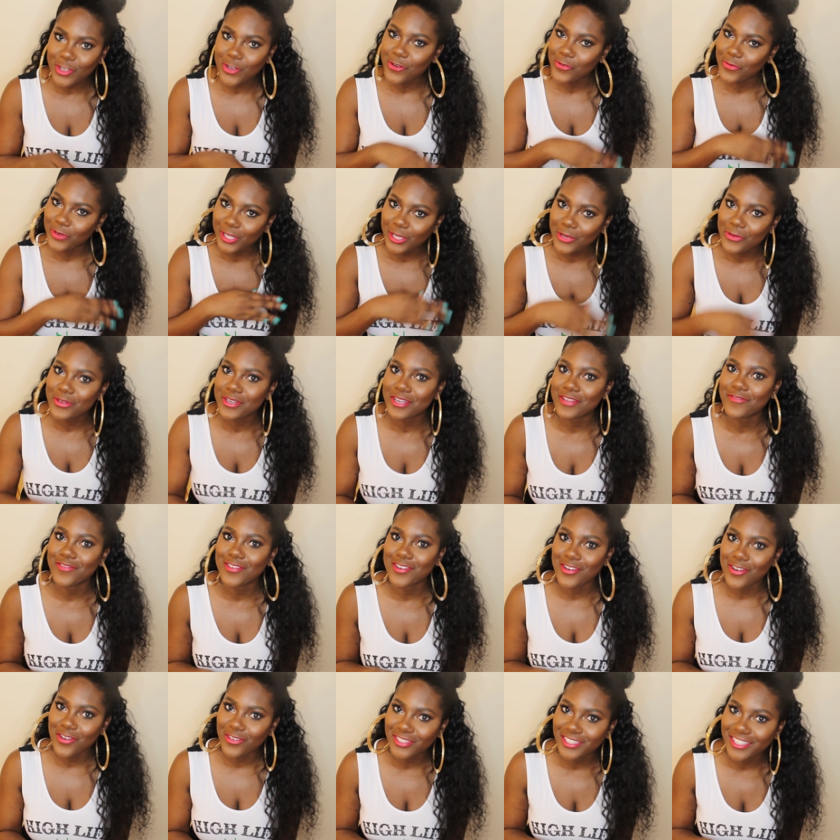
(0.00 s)
You really wouldn't
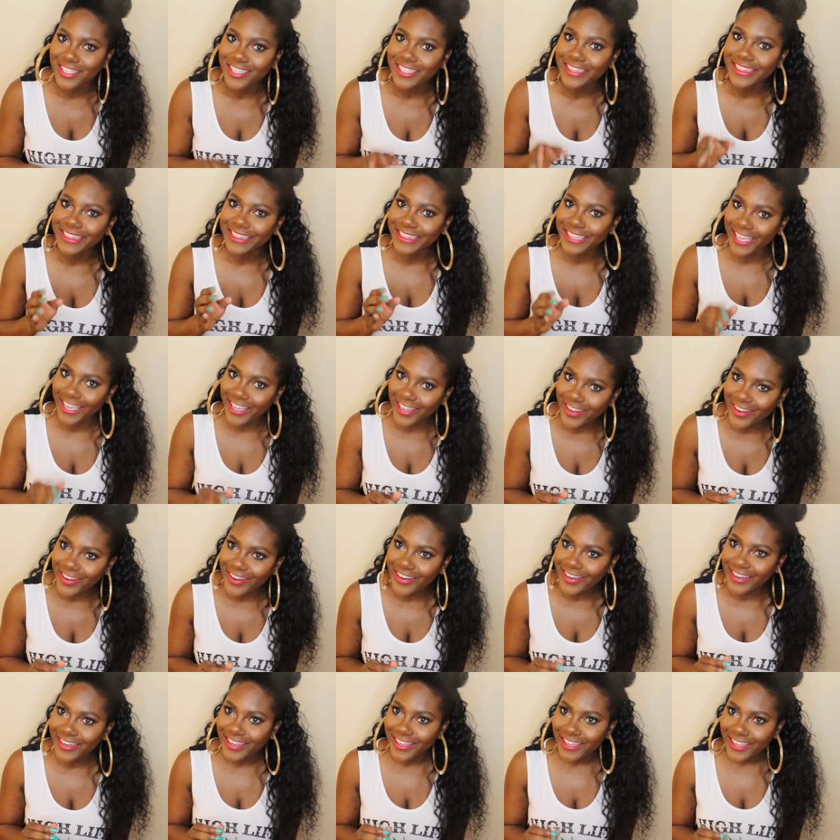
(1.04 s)
even know they're
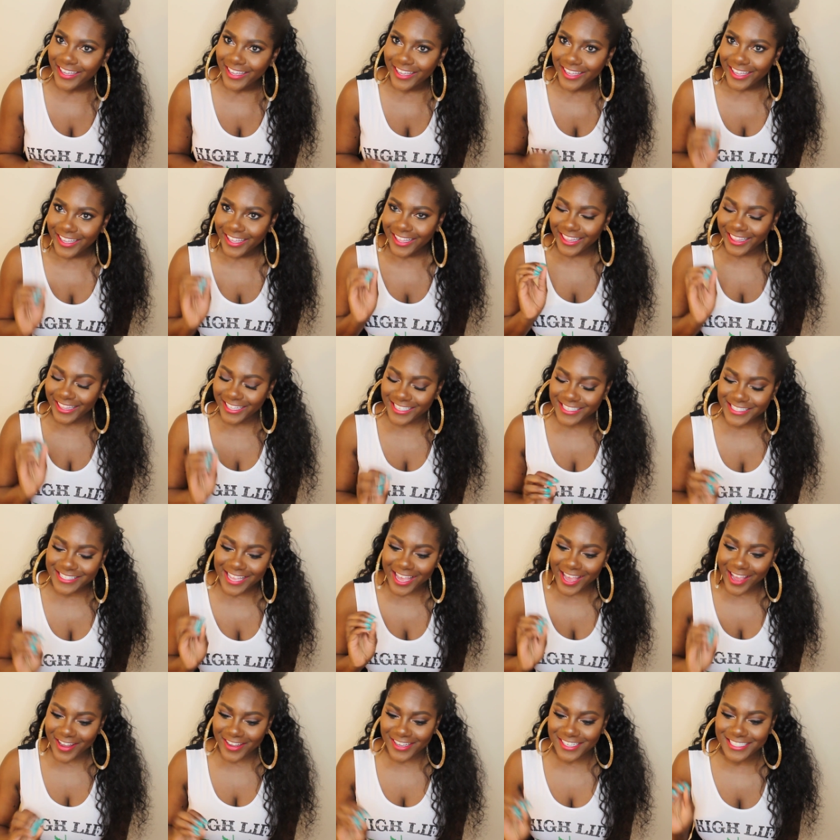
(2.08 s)
there. This
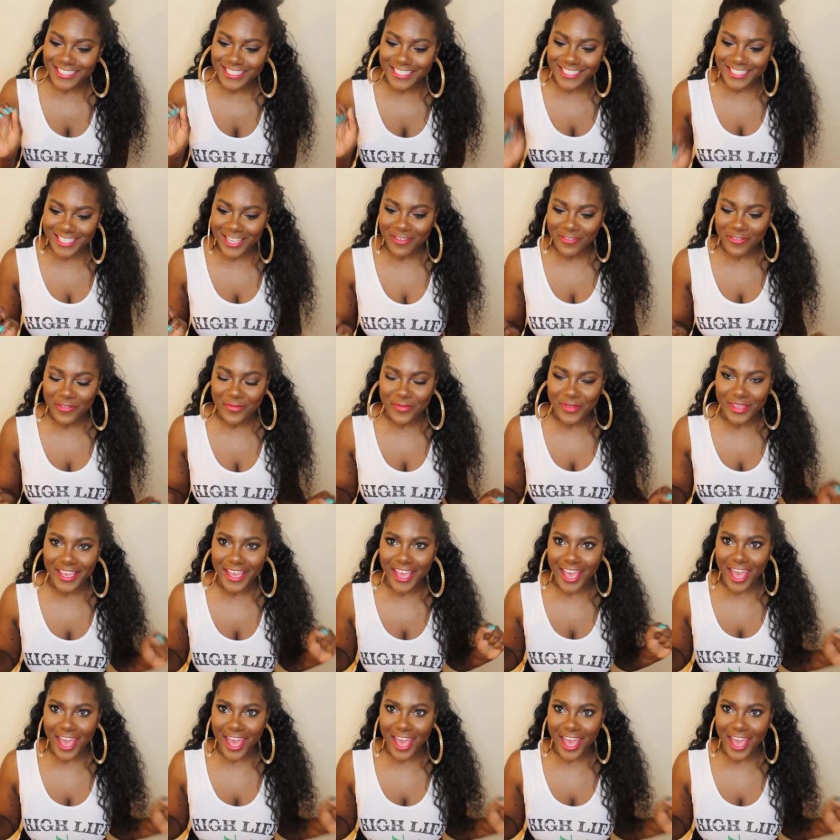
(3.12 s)
hair is just giving me